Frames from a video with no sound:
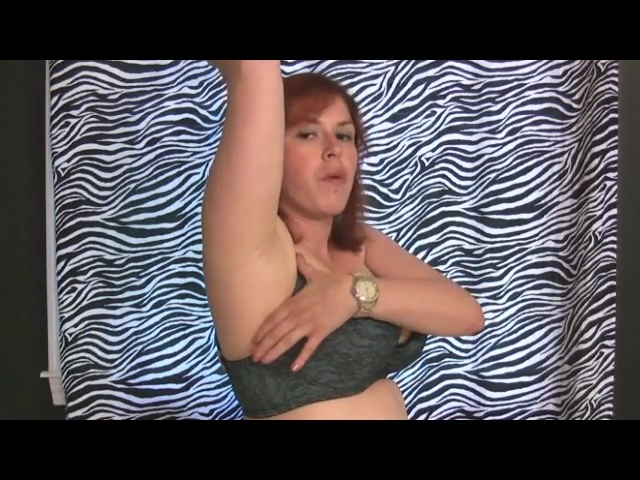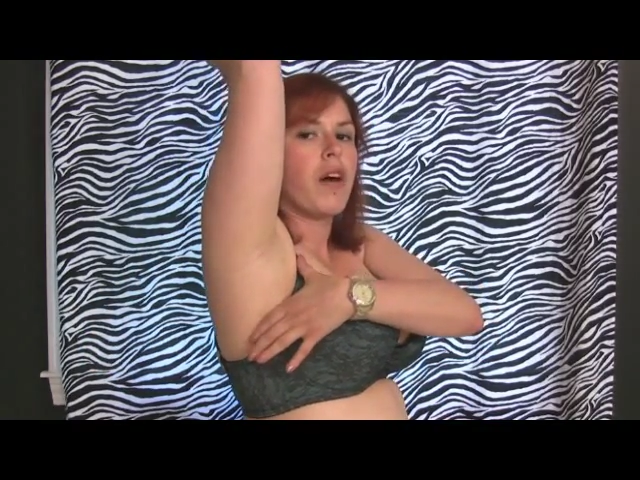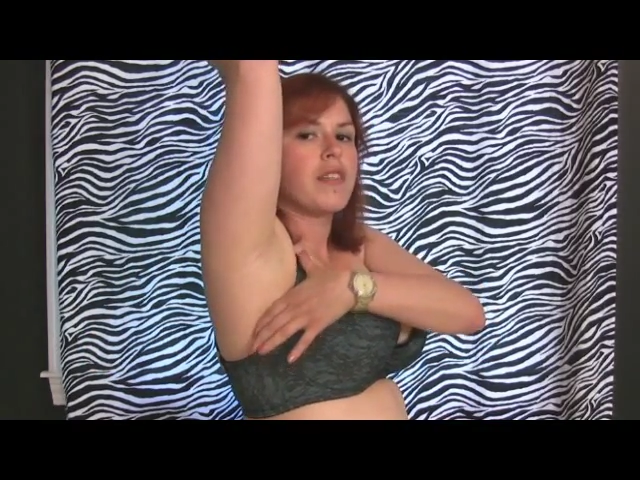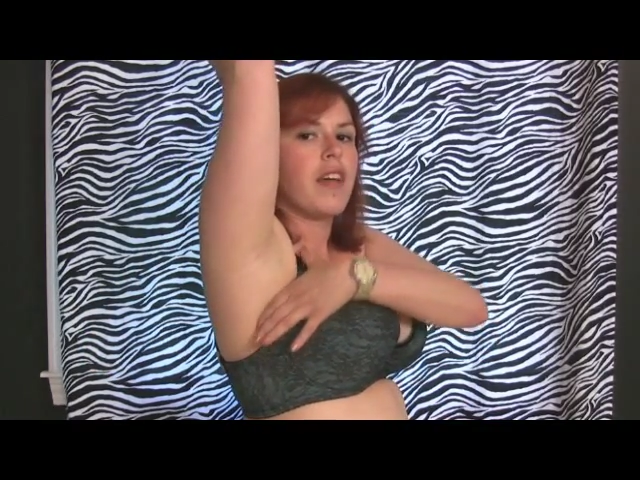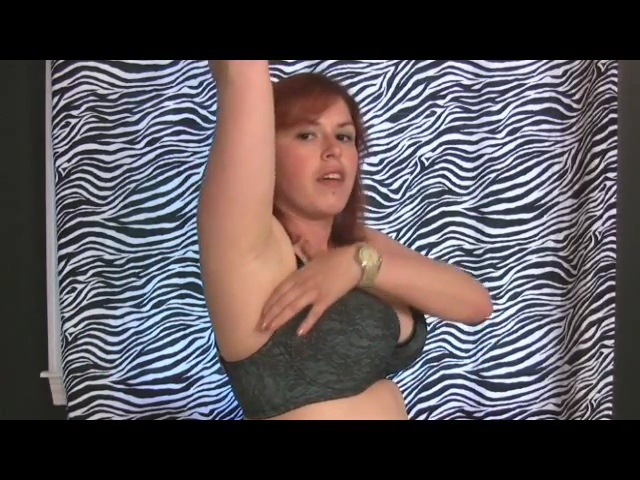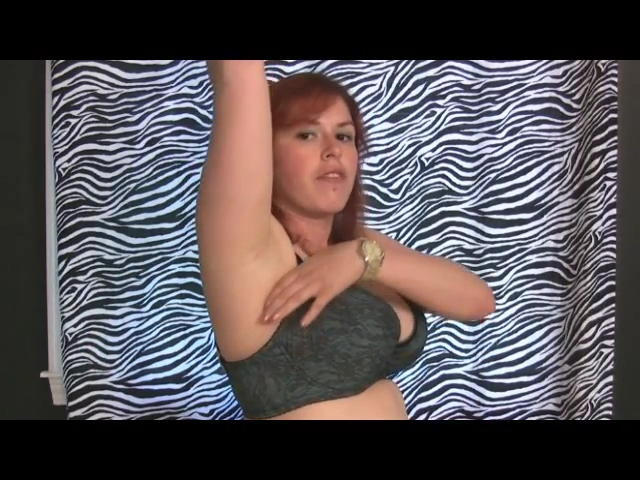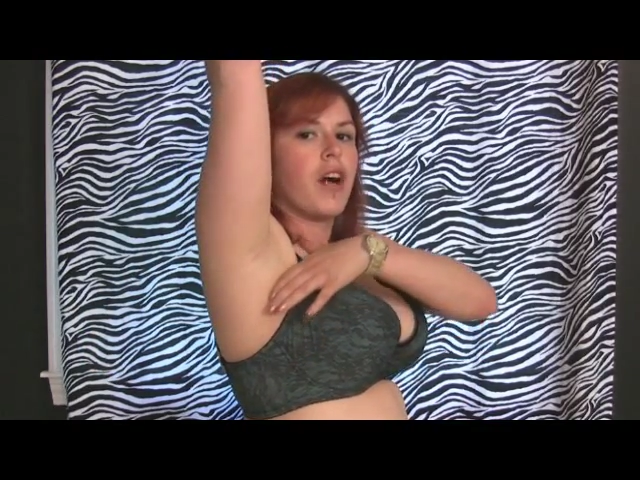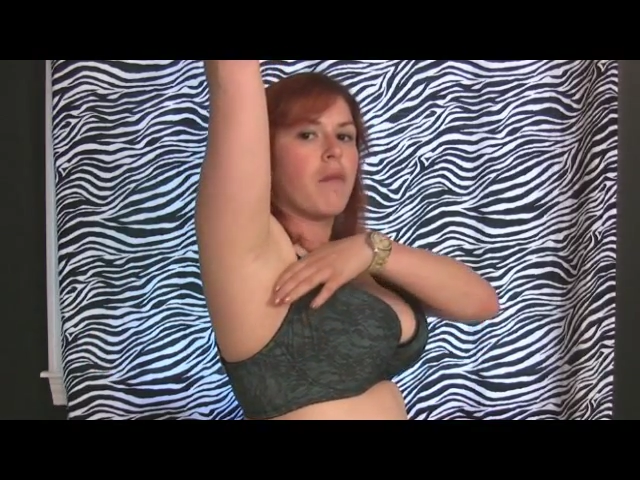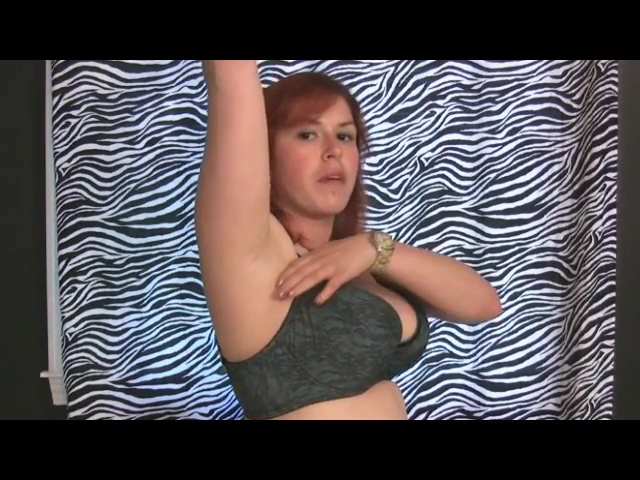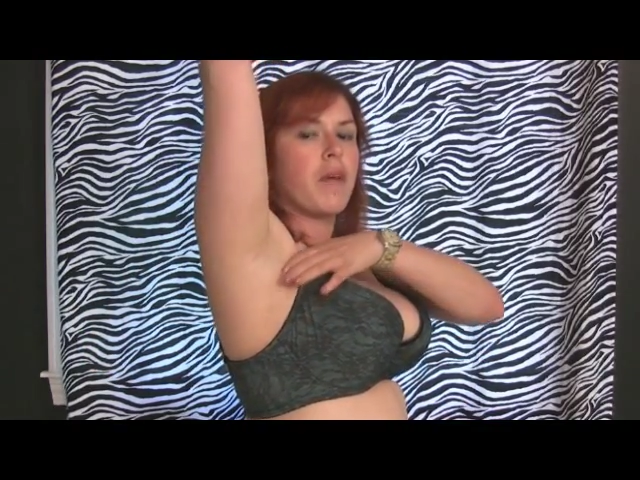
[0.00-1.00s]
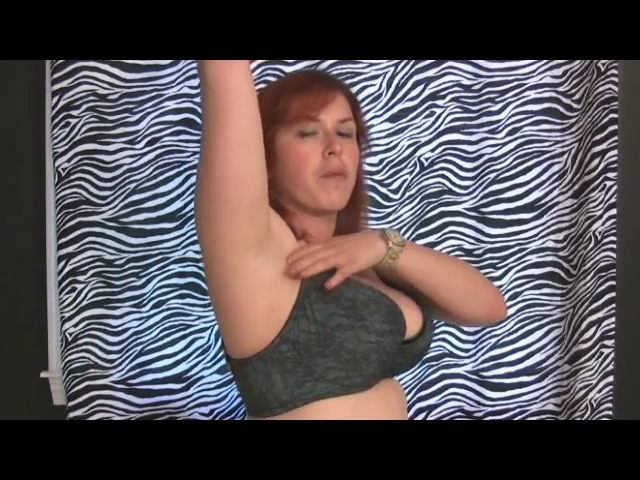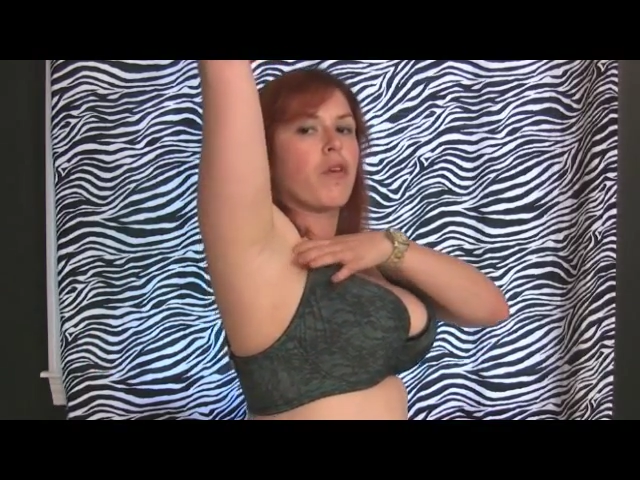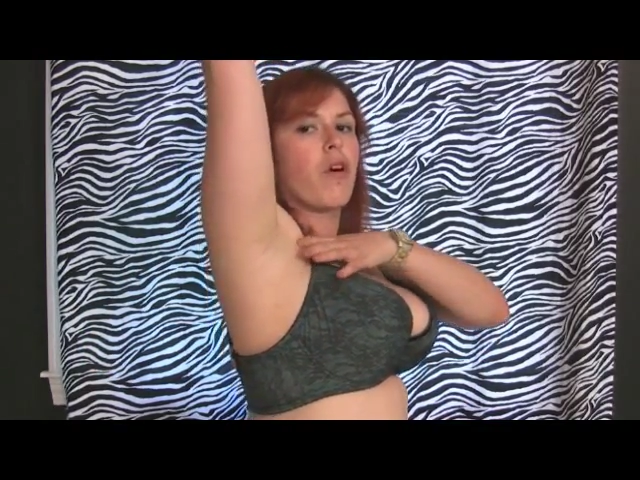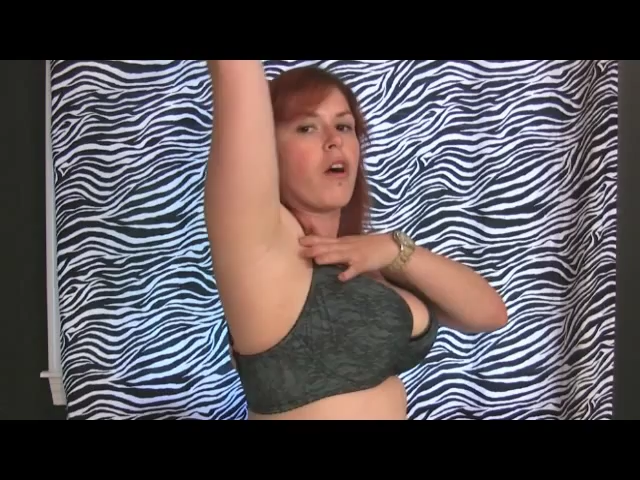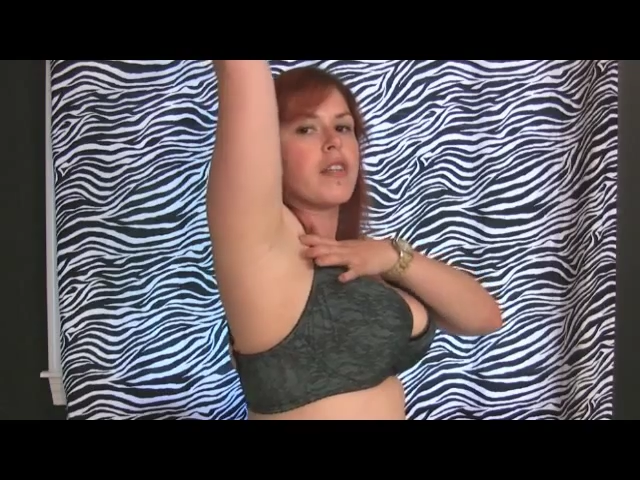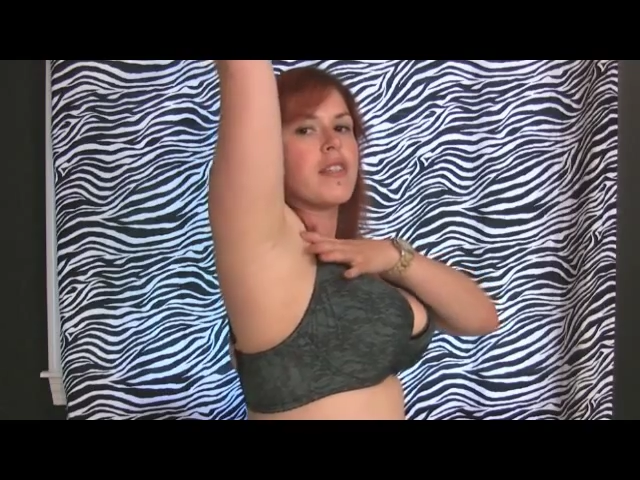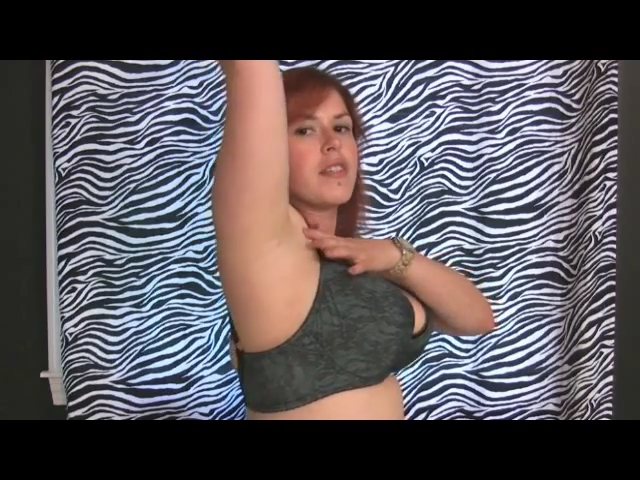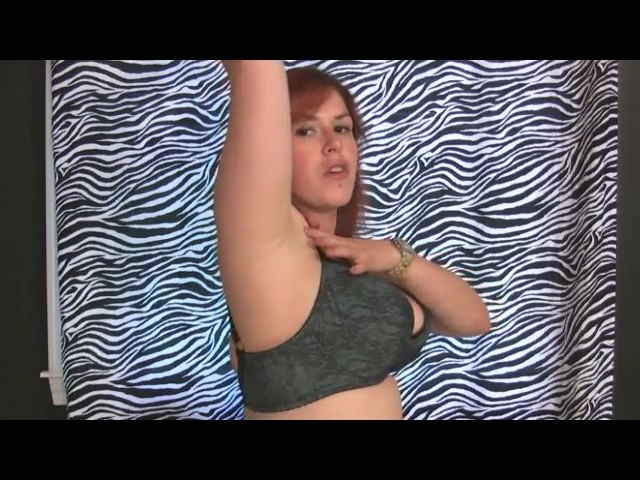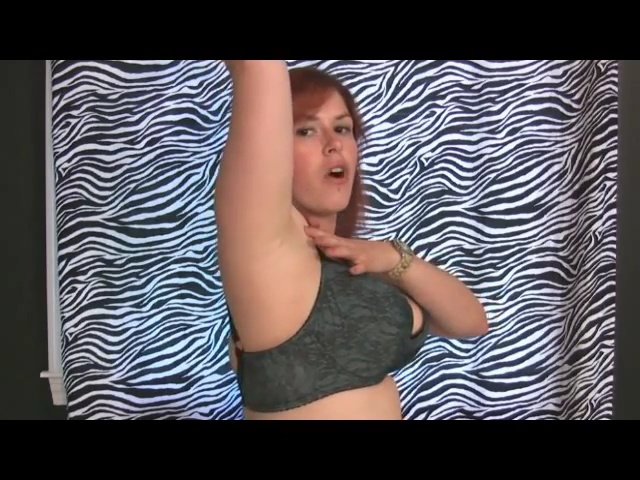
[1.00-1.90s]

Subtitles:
bras kind of coming up across this